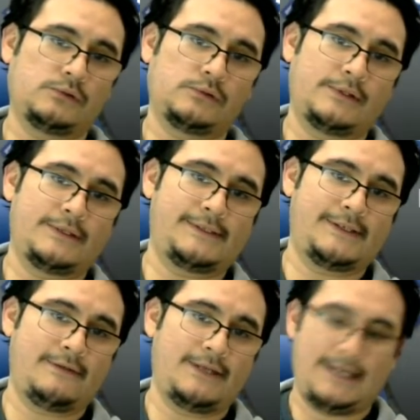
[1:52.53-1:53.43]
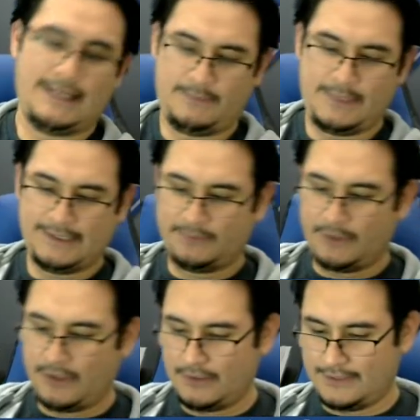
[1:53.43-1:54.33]
78
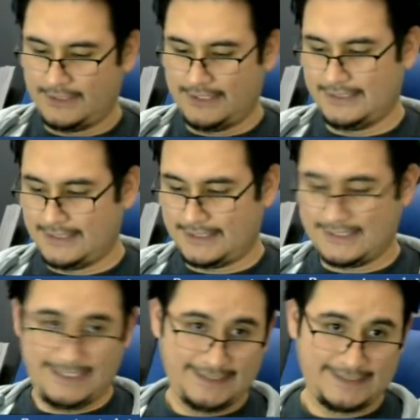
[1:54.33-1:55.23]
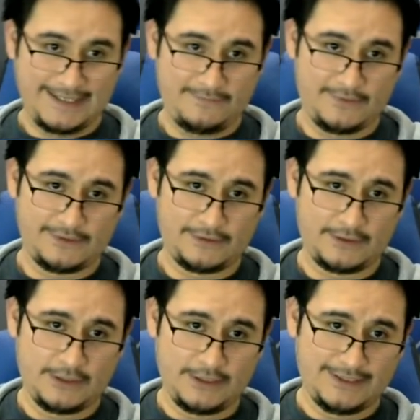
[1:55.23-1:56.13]
baseball. And the keys have been
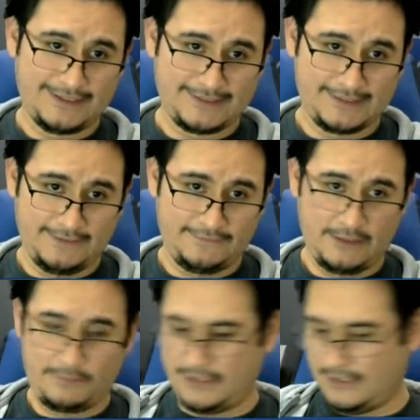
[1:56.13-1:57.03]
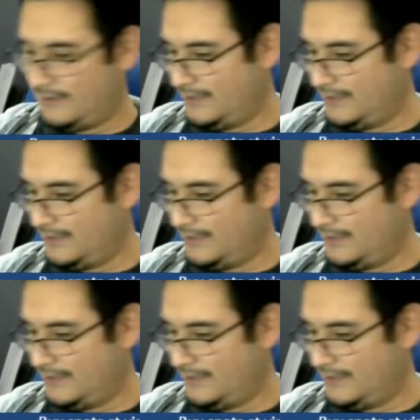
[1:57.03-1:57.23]
sleeved up here at the